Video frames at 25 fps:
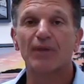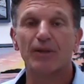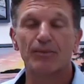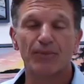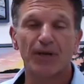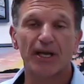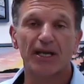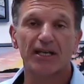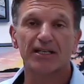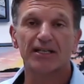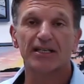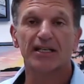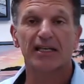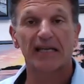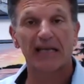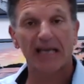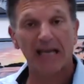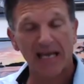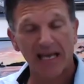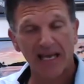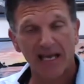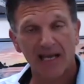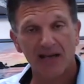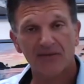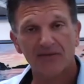painting
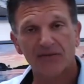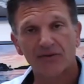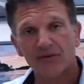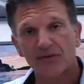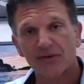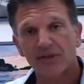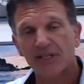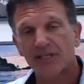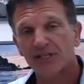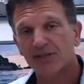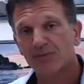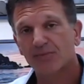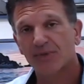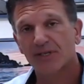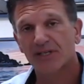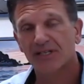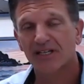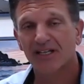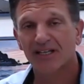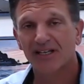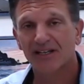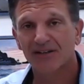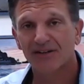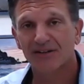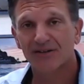after this
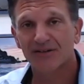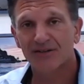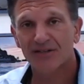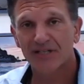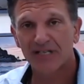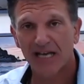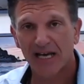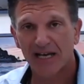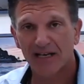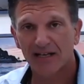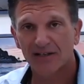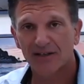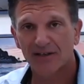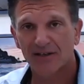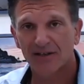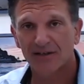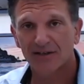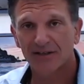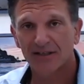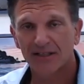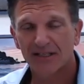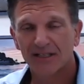particular tiger.